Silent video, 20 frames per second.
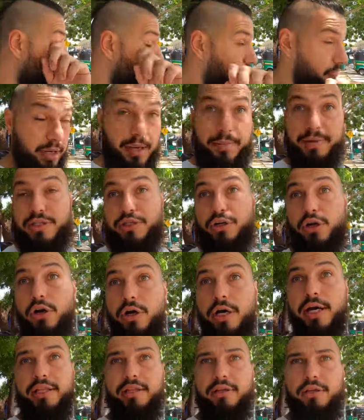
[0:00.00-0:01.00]
Maybe it's her,
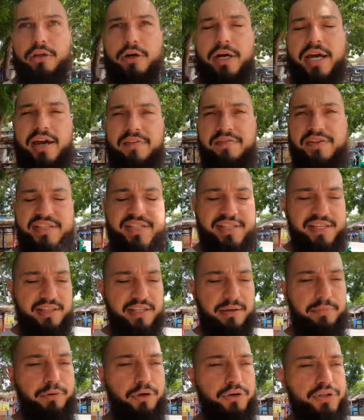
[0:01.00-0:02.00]
I don't know. I haven't seen the
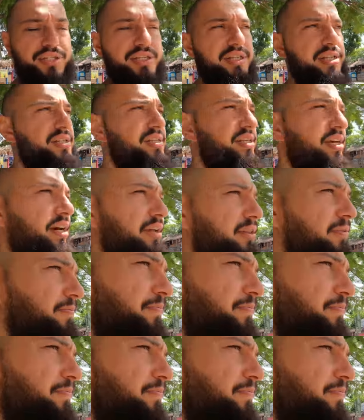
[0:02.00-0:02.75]
person inside.